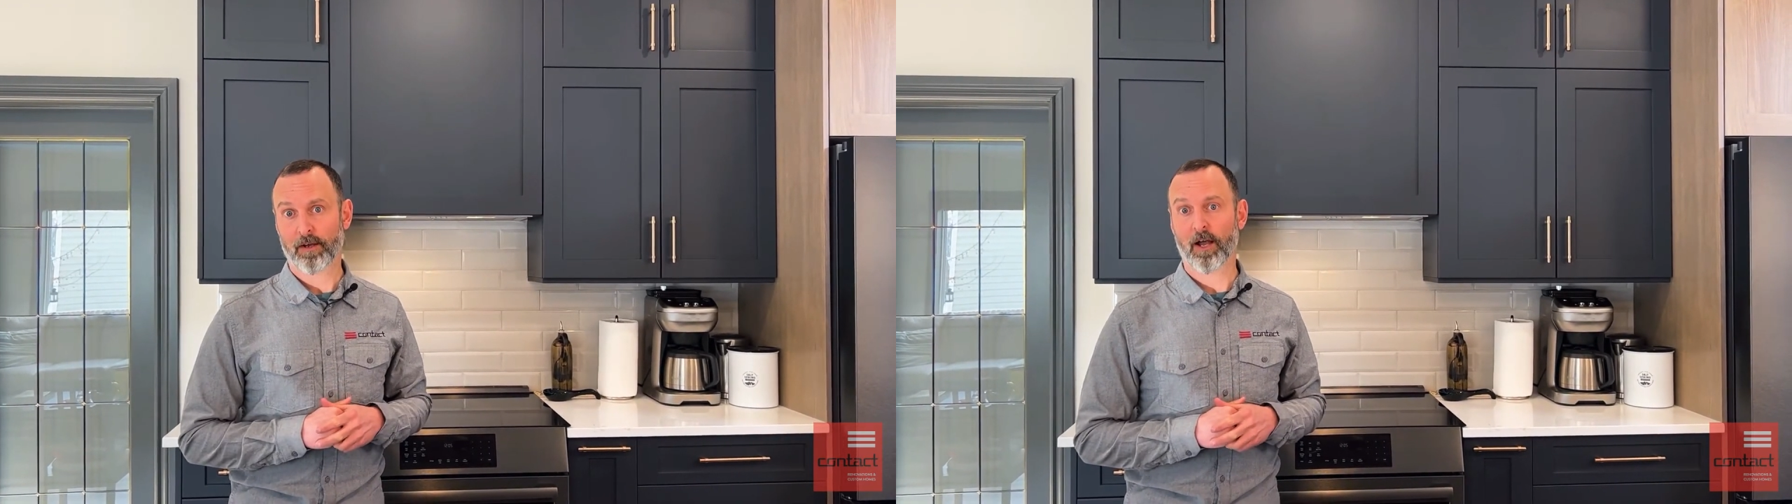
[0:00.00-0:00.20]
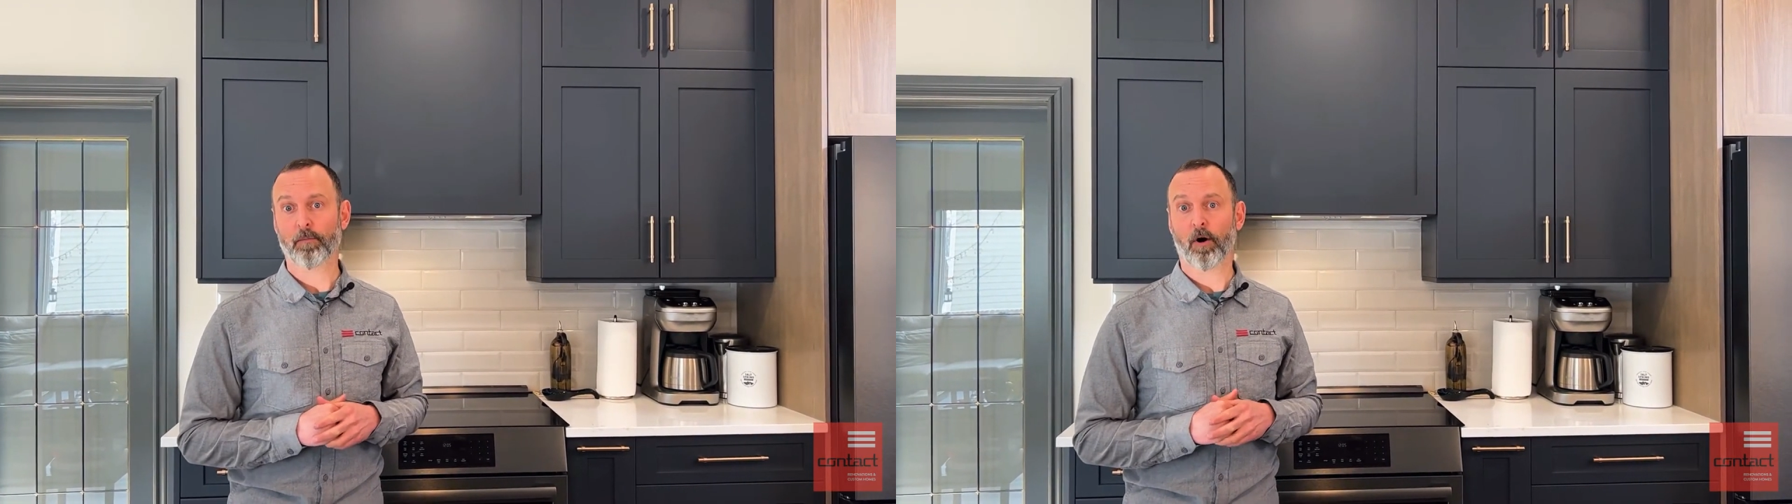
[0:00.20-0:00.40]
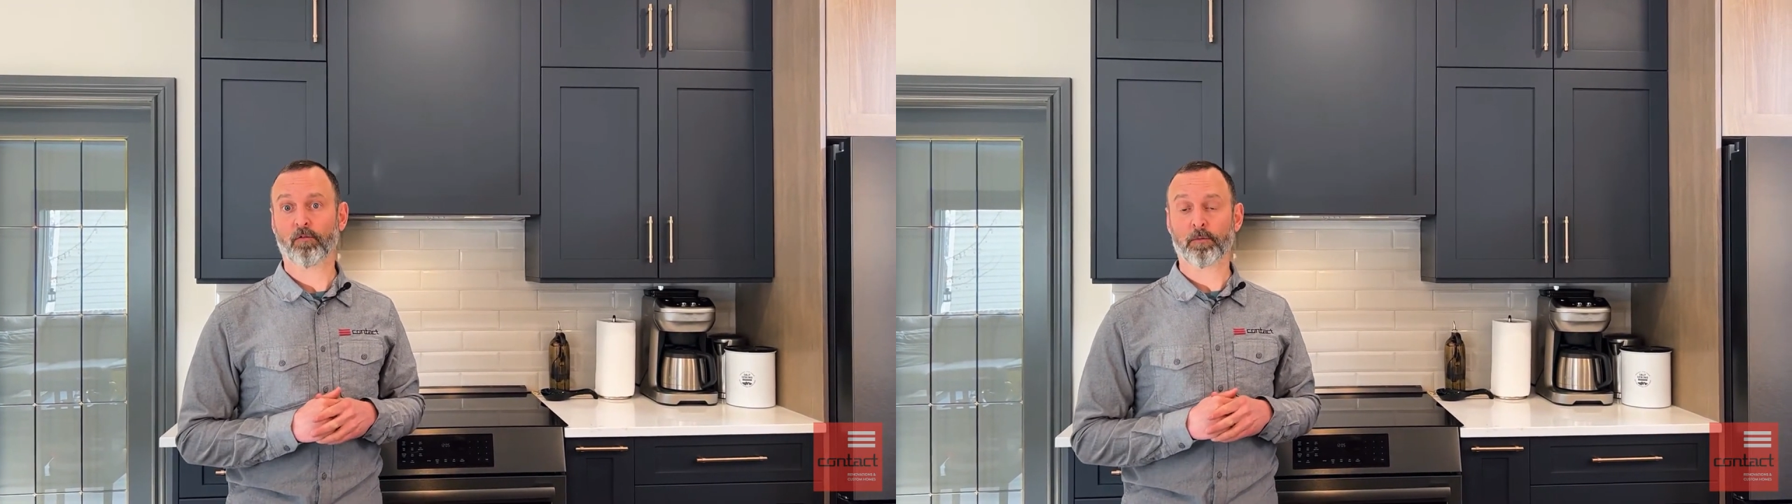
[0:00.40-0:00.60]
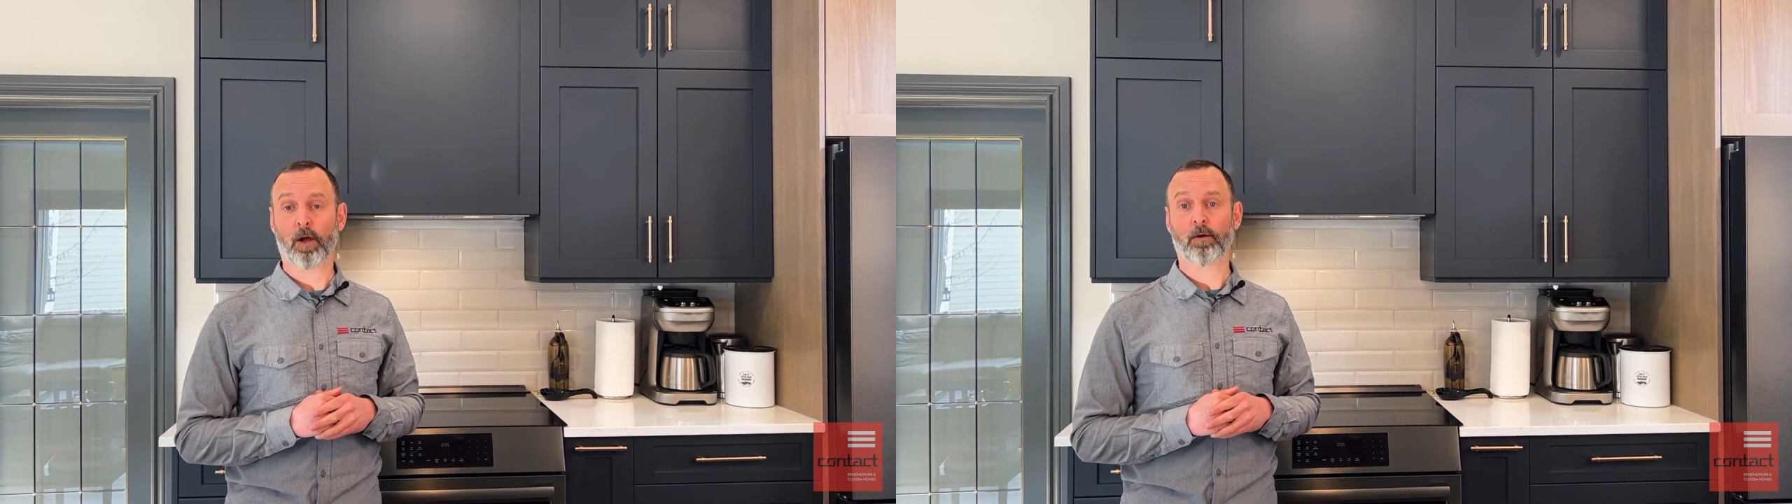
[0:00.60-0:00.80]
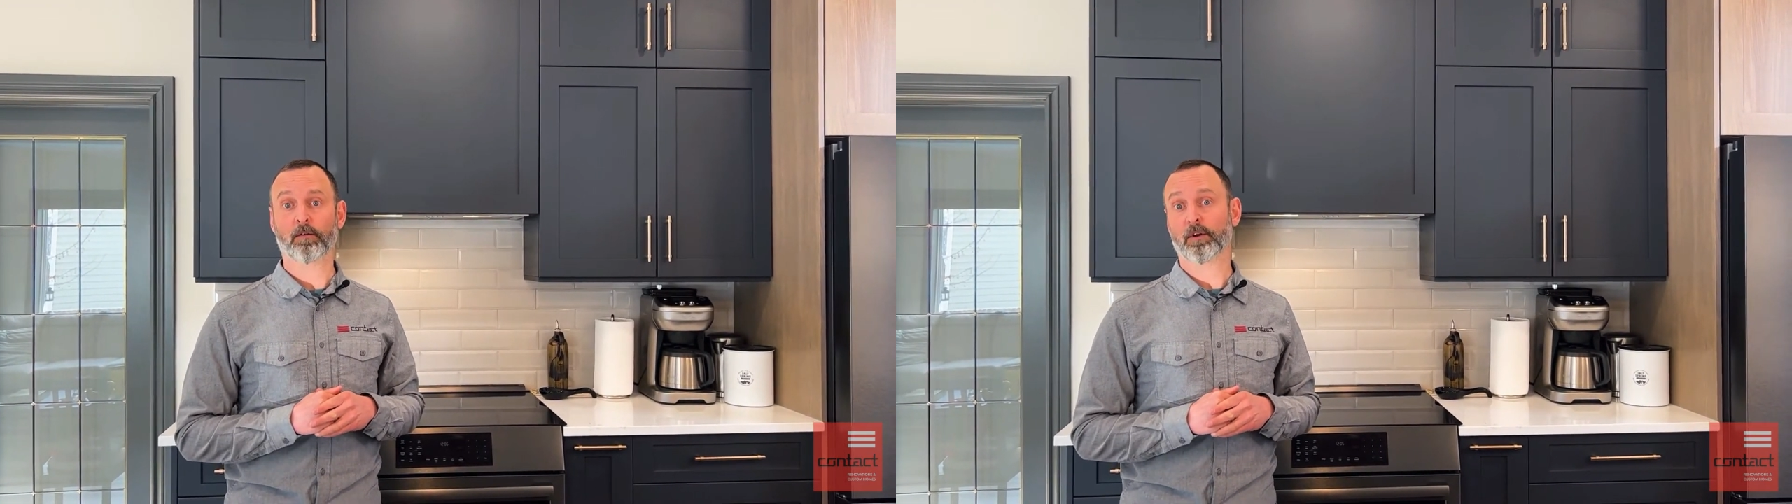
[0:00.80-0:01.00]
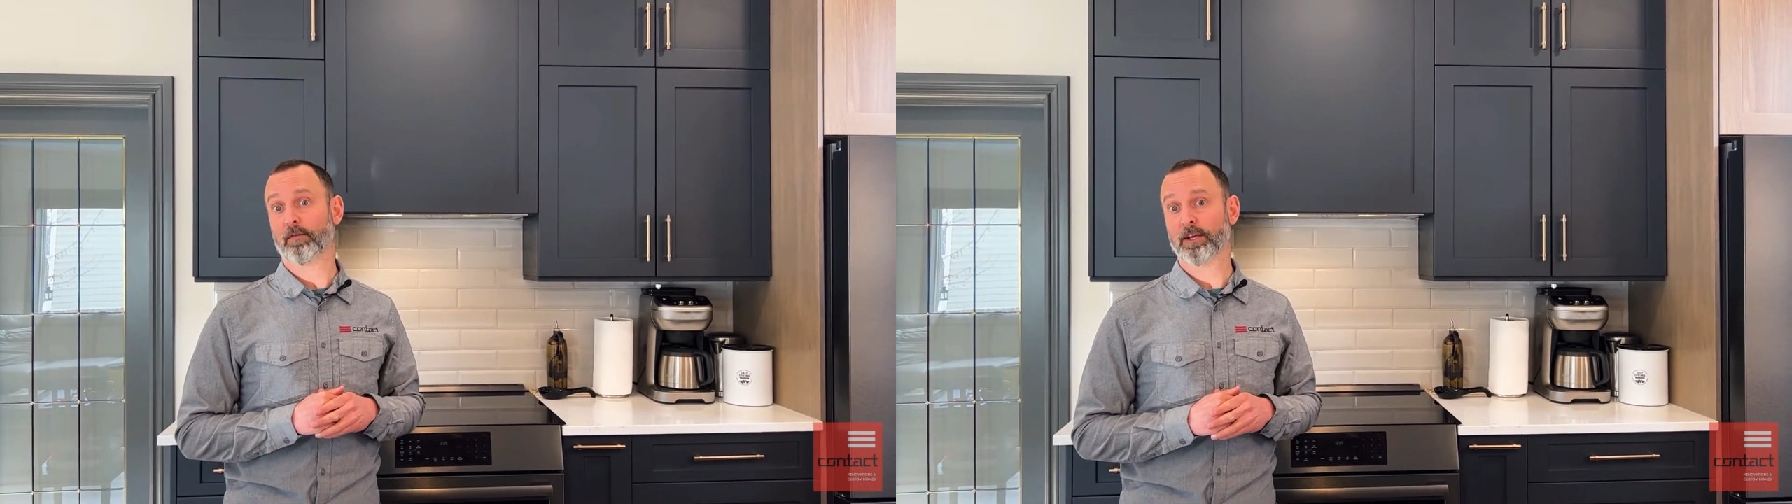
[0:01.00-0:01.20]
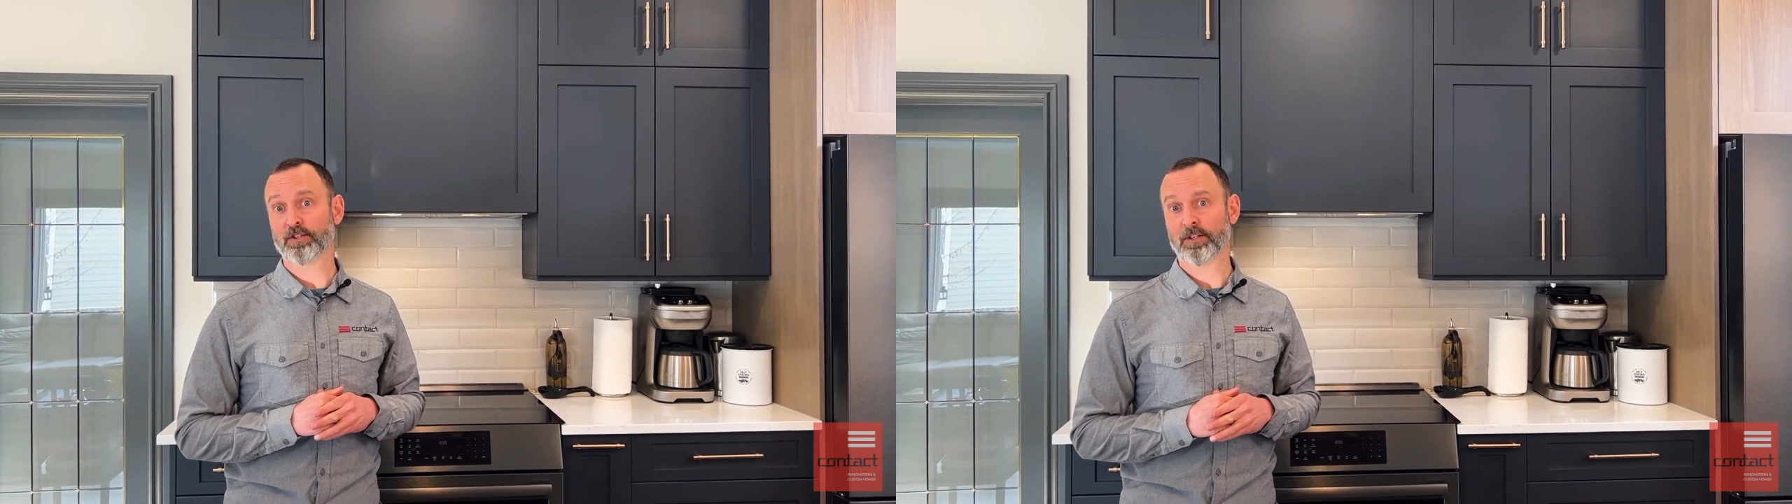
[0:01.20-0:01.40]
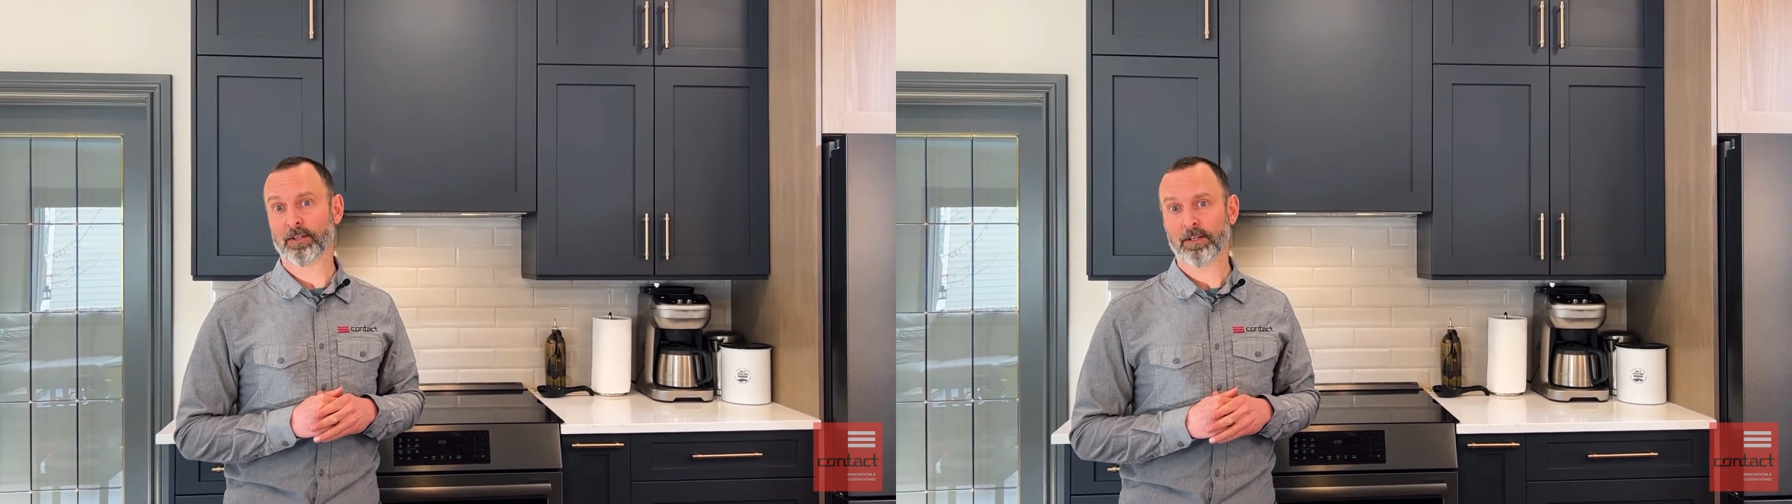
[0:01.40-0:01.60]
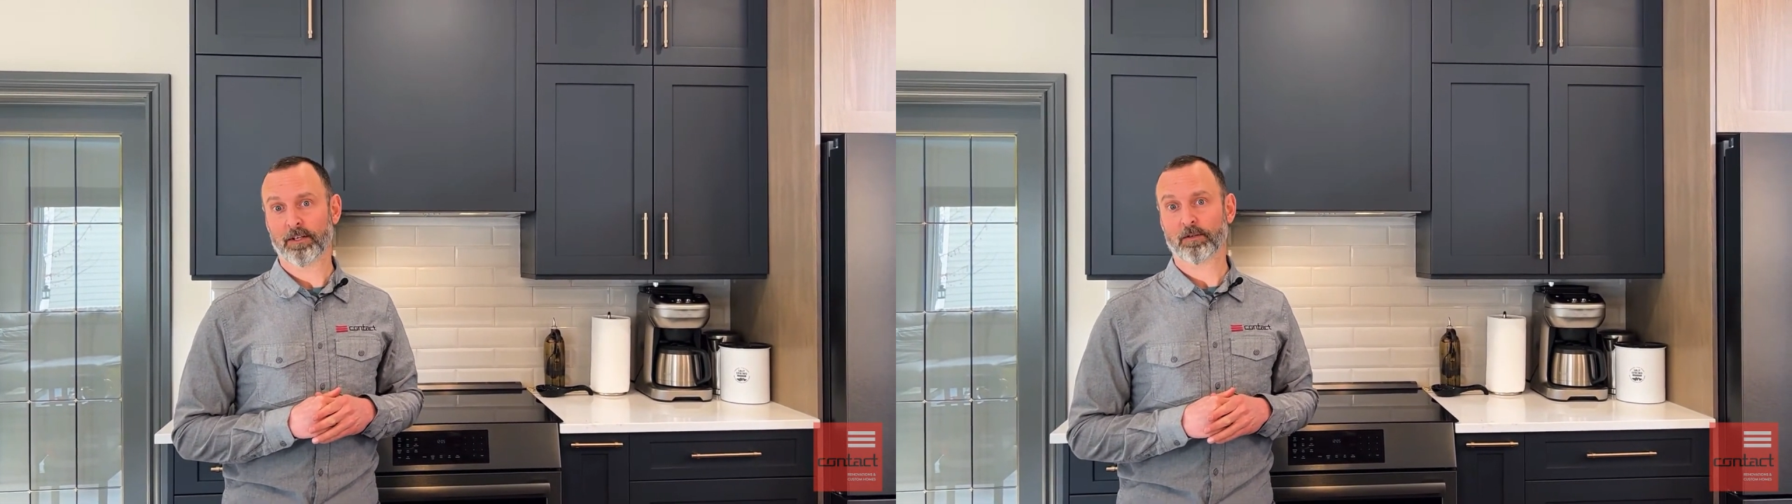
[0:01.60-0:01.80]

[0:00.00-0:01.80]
I'm Paul from The Art of Renovation.